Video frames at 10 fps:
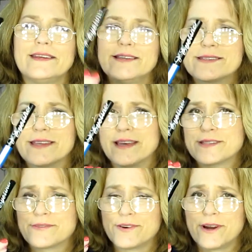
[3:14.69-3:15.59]
These
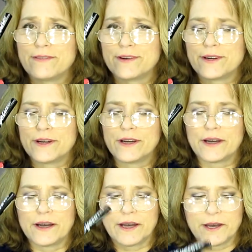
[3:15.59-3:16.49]
last forever.
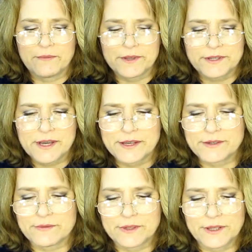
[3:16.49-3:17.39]
Um, this has
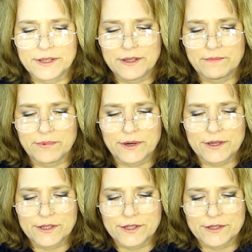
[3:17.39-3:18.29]
a really neat
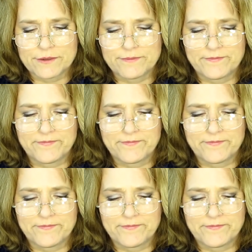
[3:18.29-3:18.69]
brush.